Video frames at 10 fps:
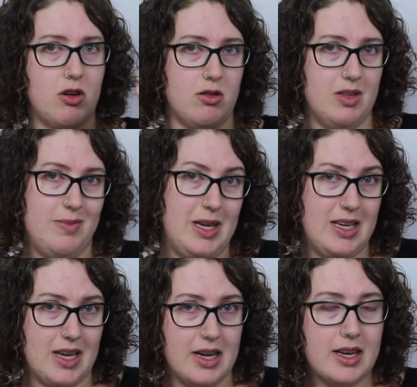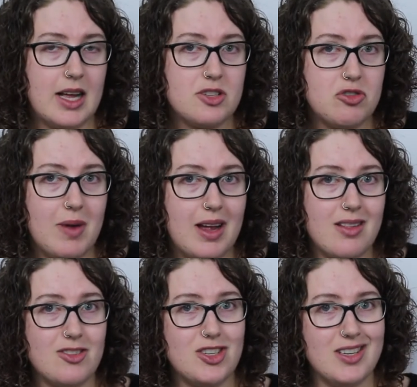currently being done in
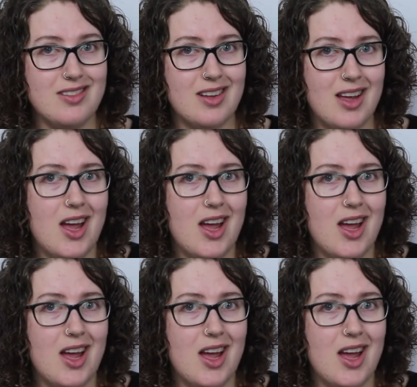astrobiology?